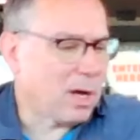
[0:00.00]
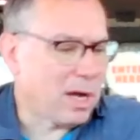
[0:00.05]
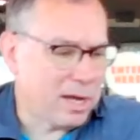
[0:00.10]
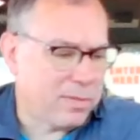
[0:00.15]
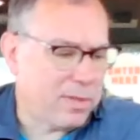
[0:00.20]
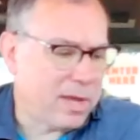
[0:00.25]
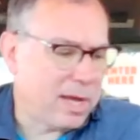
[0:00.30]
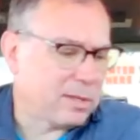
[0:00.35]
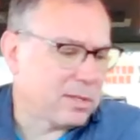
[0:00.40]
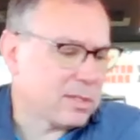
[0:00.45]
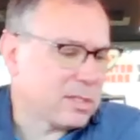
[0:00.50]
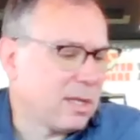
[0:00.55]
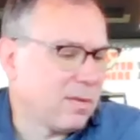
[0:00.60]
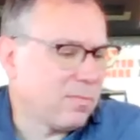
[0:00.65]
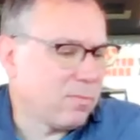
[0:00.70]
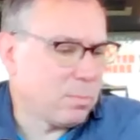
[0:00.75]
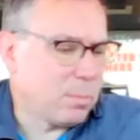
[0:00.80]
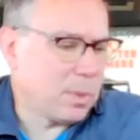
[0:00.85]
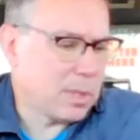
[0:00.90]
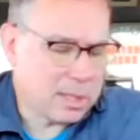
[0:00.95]
eye on that to see if
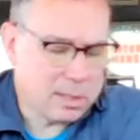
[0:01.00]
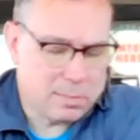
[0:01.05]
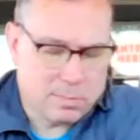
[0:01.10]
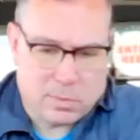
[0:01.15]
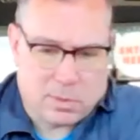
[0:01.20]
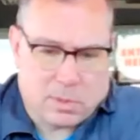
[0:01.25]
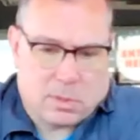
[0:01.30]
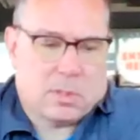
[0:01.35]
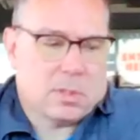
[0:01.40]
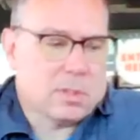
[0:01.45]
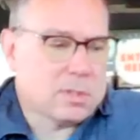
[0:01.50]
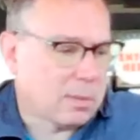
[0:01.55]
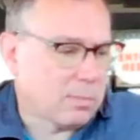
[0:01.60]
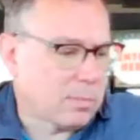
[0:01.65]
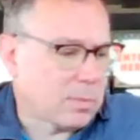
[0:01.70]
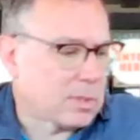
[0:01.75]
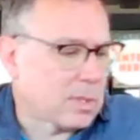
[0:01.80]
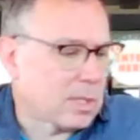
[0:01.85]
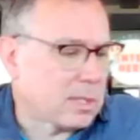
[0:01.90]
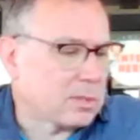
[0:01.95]
it becomes
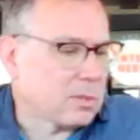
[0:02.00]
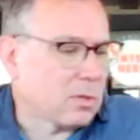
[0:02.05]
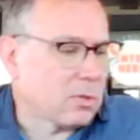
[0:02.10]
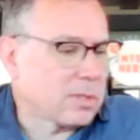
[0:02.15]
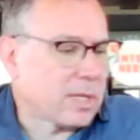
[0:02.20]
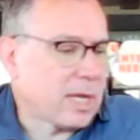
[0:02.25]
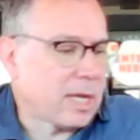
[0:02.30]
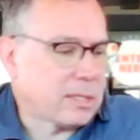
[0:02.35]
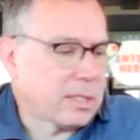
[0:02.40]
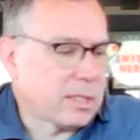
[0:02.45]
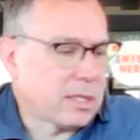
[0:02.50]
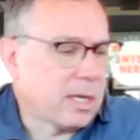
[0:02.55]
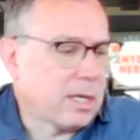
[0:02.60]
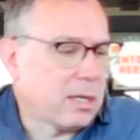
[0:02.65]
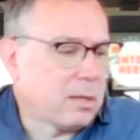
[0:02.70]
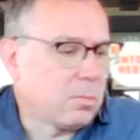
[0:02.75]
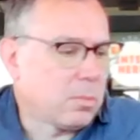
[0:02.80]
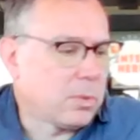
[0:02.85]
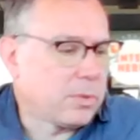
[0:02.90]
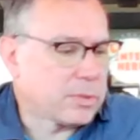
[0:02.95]
something that starts catching
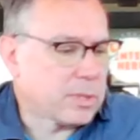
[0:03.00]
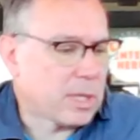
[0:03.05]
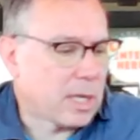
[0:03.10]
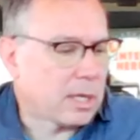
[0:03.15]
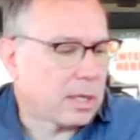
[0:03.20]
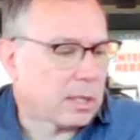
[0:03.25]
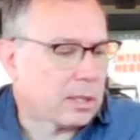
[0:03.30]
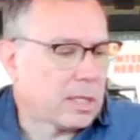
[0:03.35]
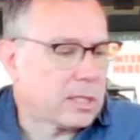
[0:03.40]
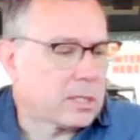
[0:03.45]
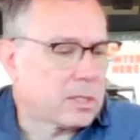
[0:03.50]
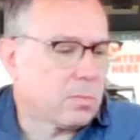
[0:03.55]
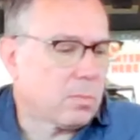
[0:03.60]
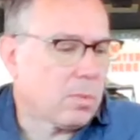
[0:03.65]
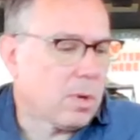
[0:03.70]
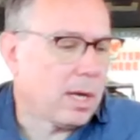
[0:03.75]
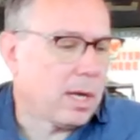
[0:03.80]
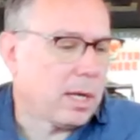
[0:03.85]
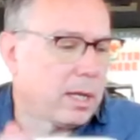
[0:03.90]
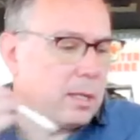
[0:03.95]
on with Sonic
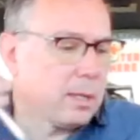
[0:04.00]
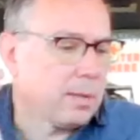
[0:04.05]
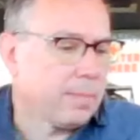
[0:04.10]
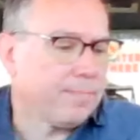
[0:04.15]
nationwide.